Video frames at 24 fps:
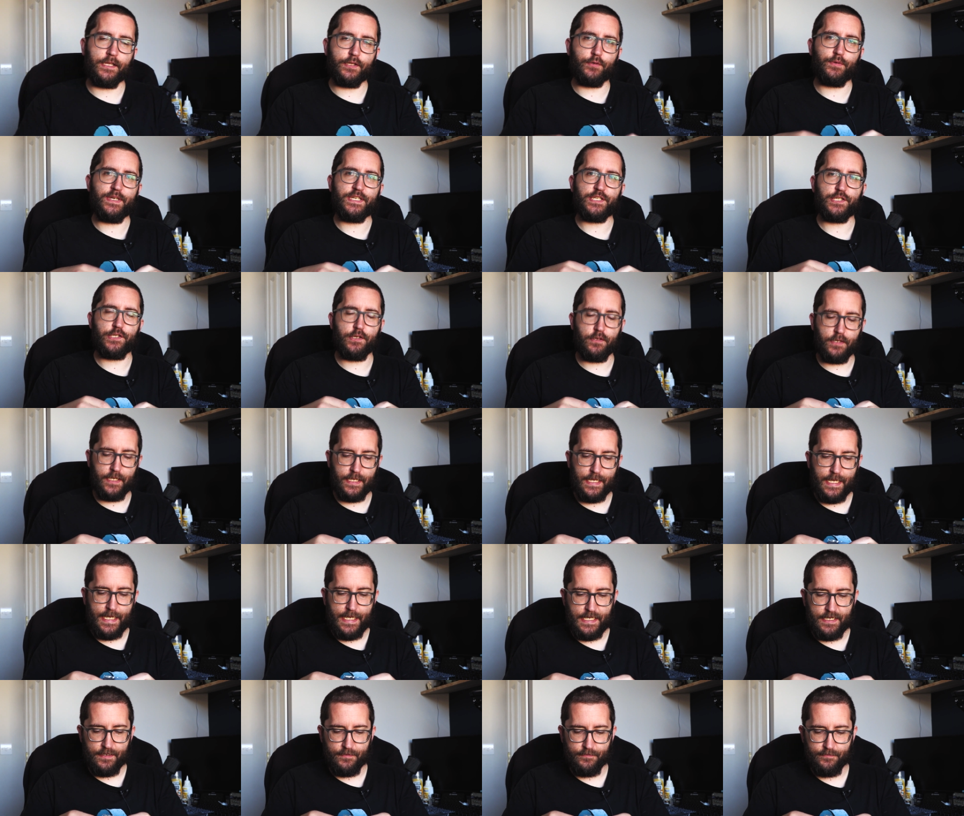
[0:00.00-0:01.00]
other issue I
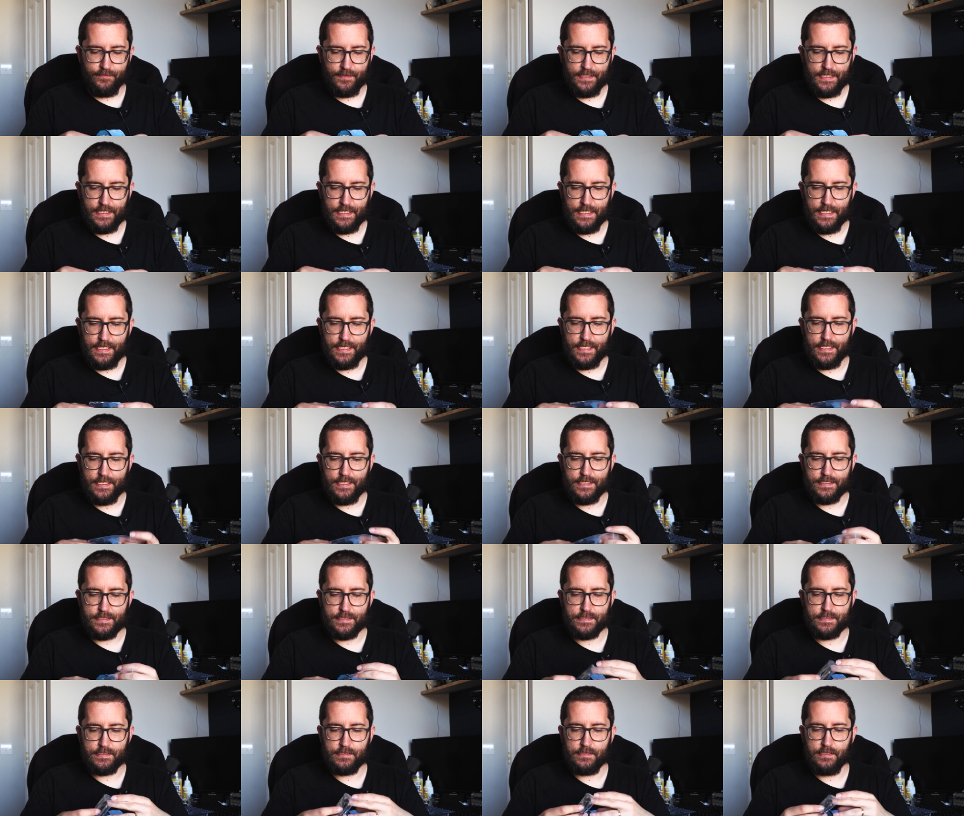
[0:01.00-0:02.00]
have
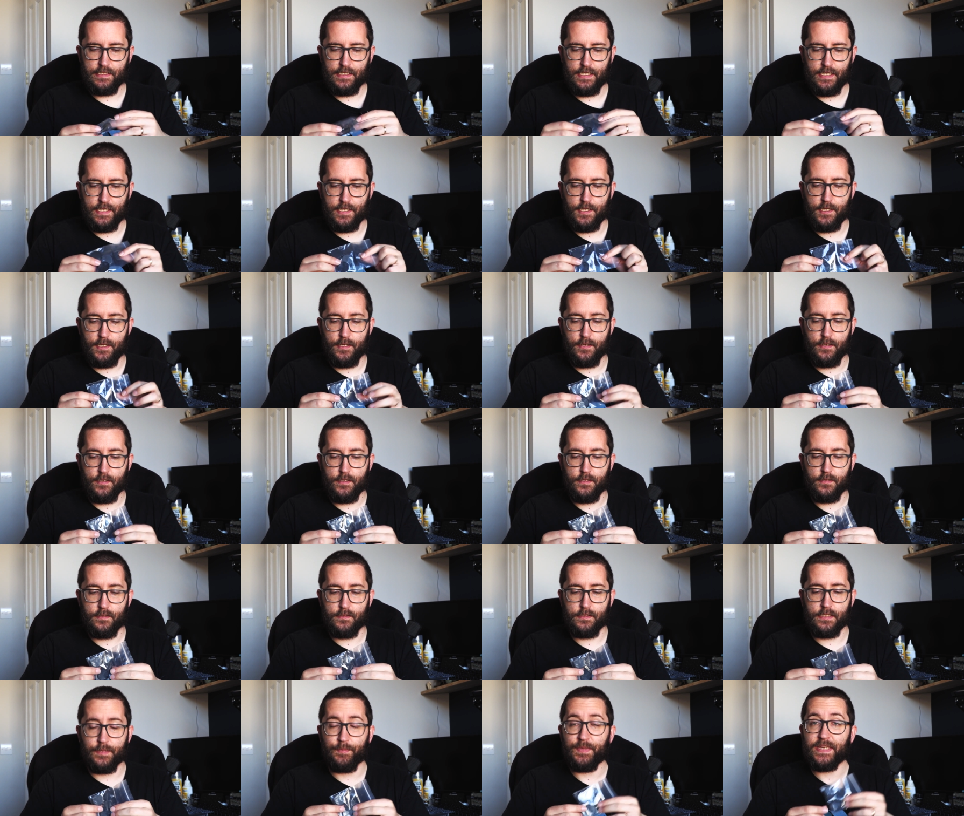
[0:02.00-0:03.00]
is
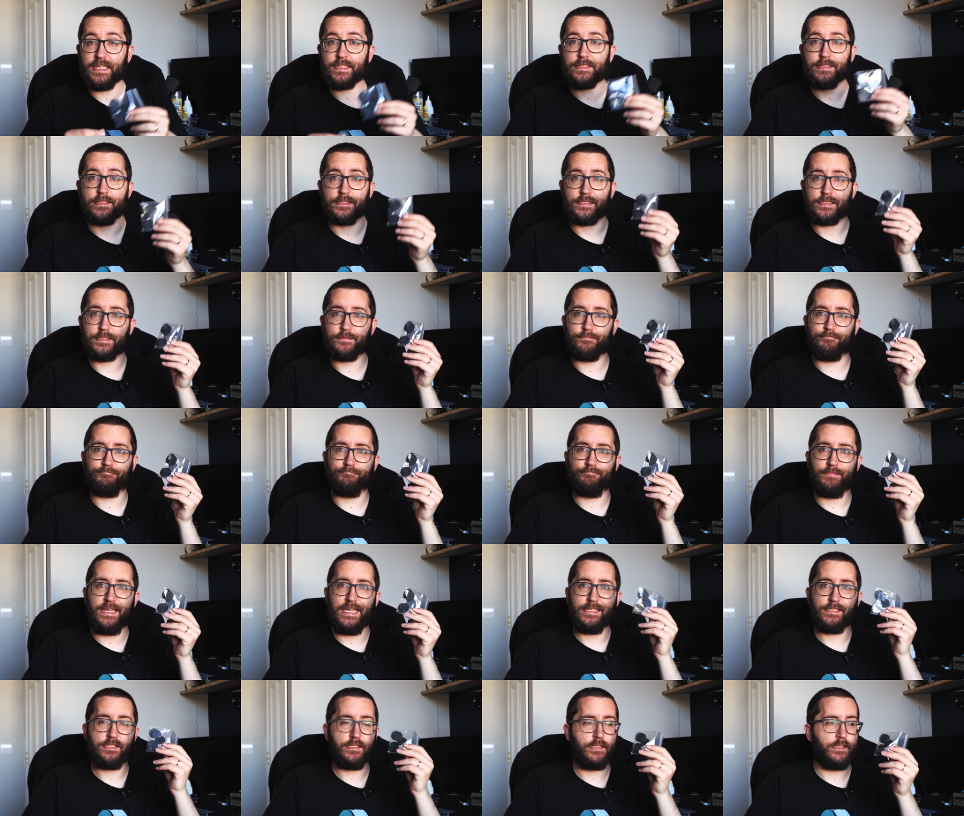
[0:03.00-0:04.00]
the bases.
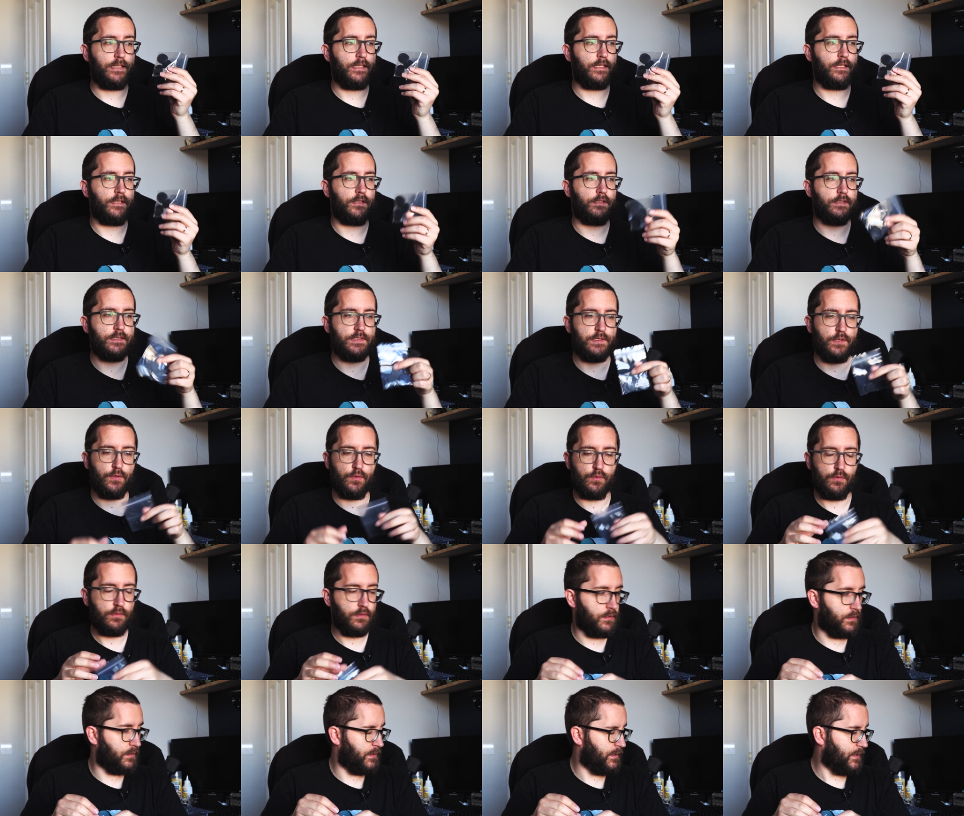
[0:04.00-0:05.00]
So
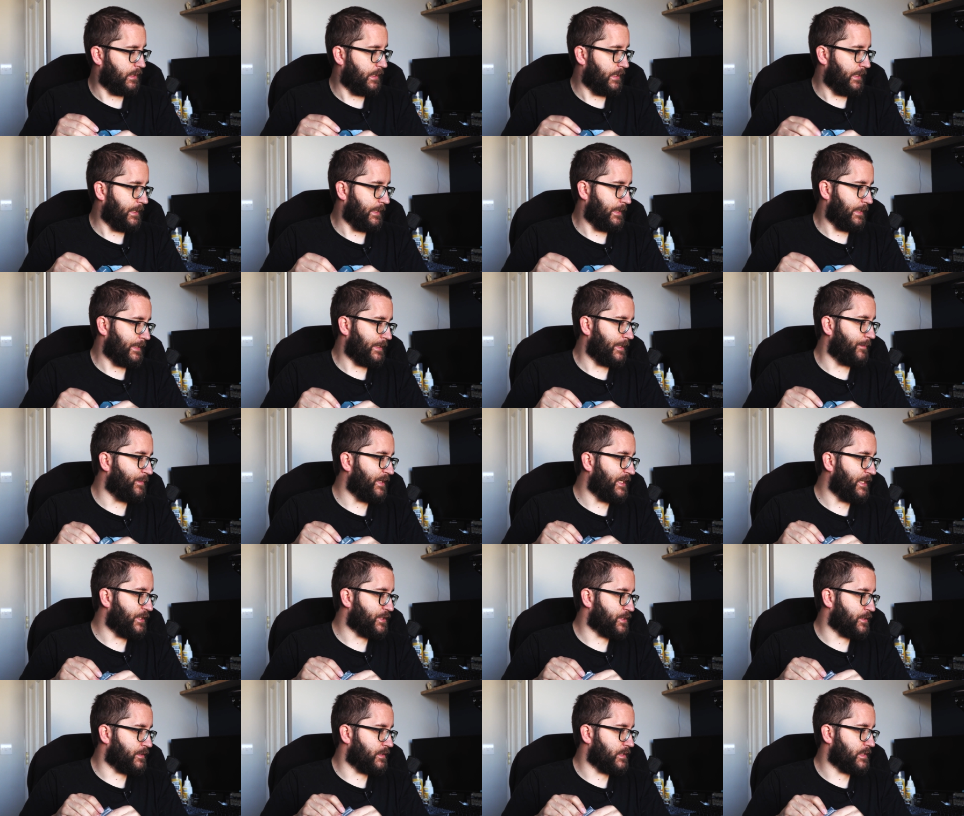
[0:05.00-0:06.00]
the
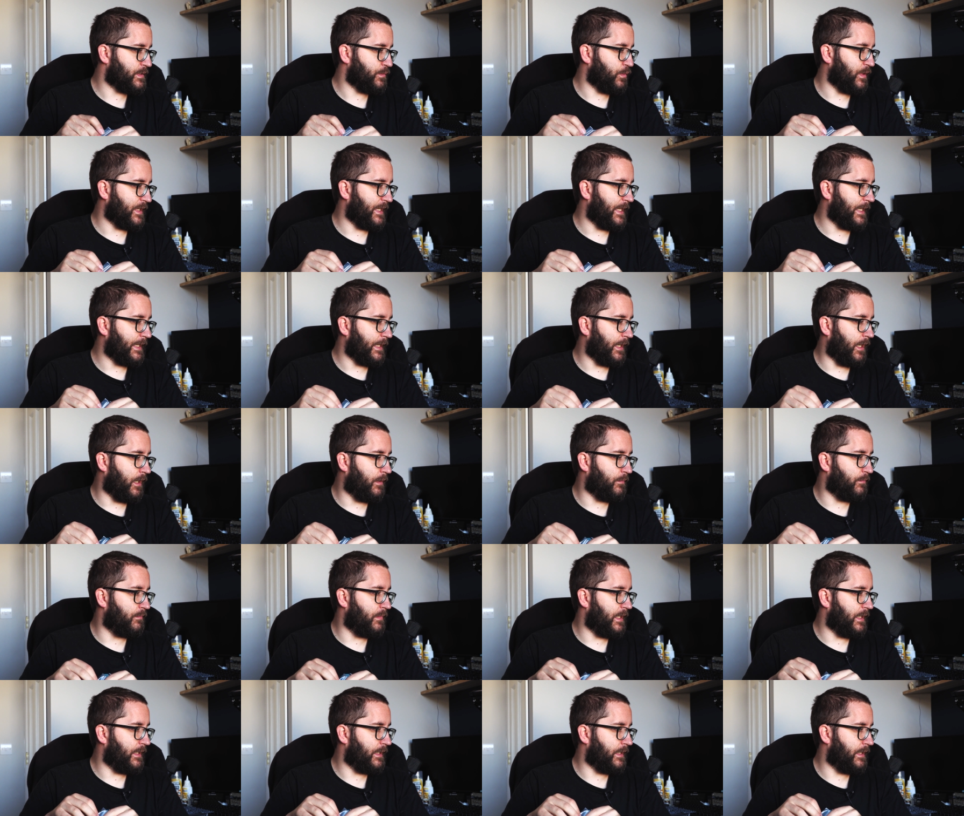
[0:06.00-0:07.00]
miniatures, when they
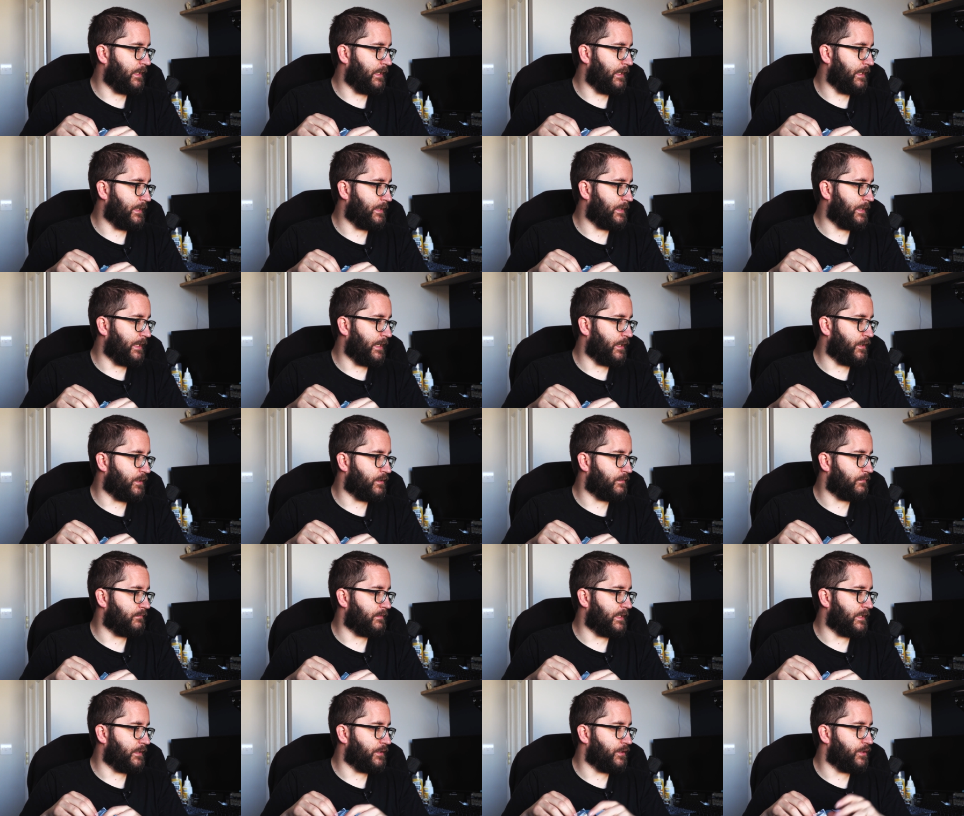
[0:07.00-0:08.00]
come,
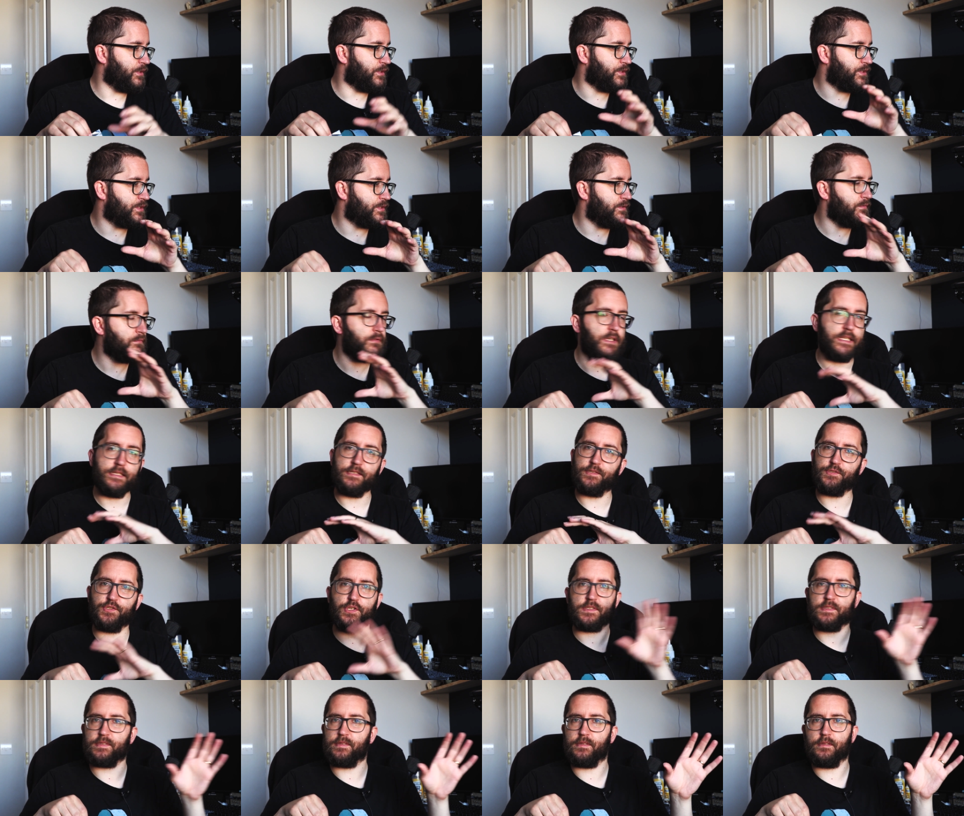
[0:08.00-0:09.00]
it's
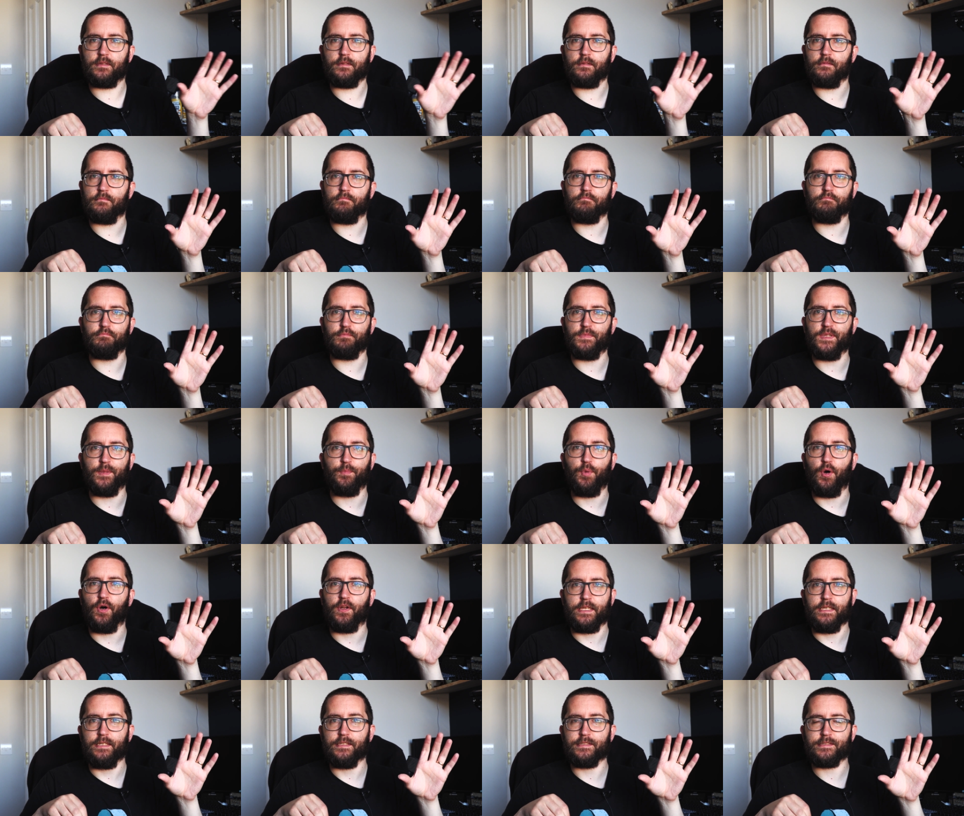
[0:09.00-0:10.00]
just the
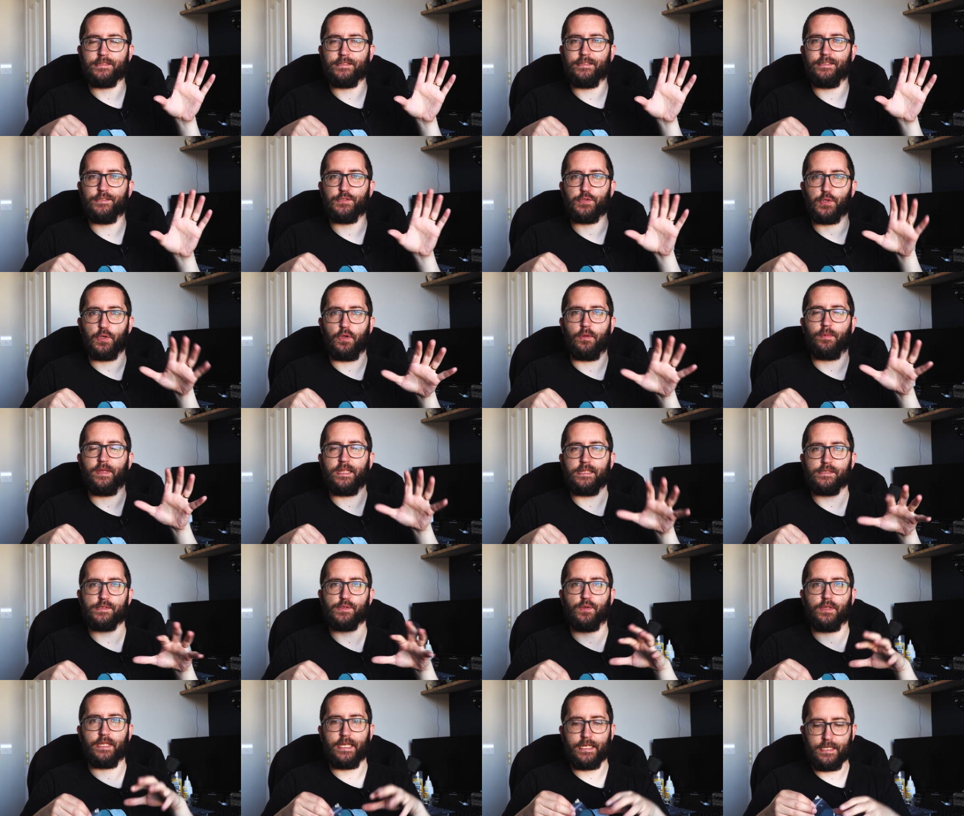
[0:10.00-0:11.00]
bodies. Do you know what I mean?
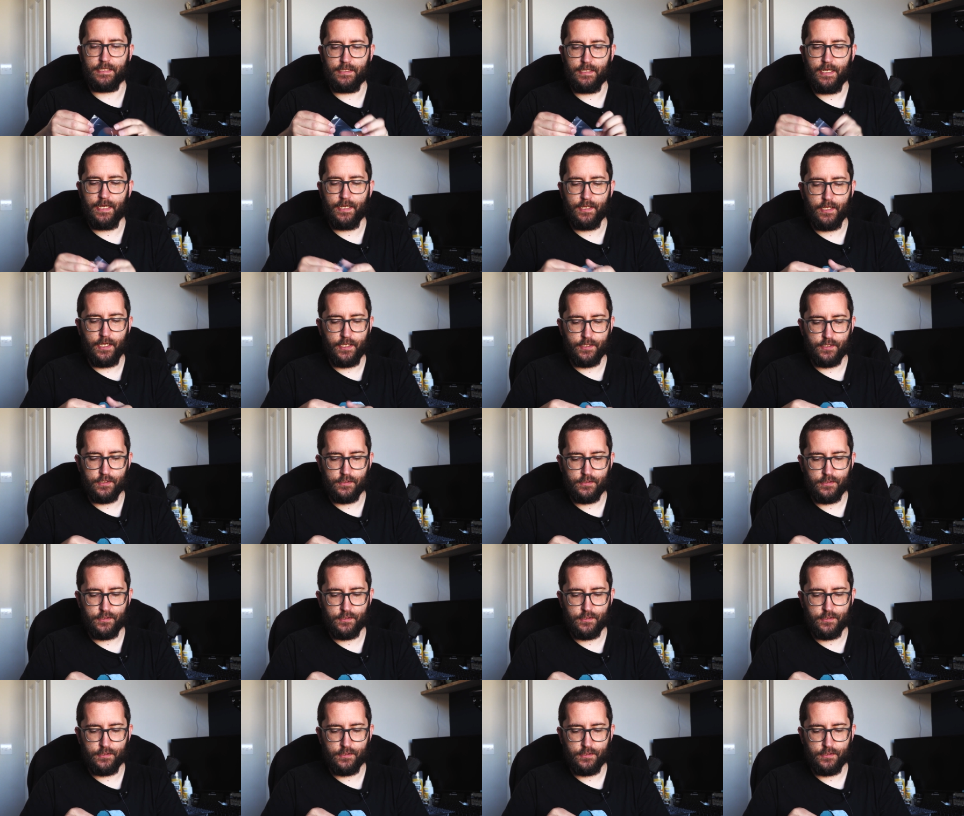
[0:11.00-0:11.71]
So like I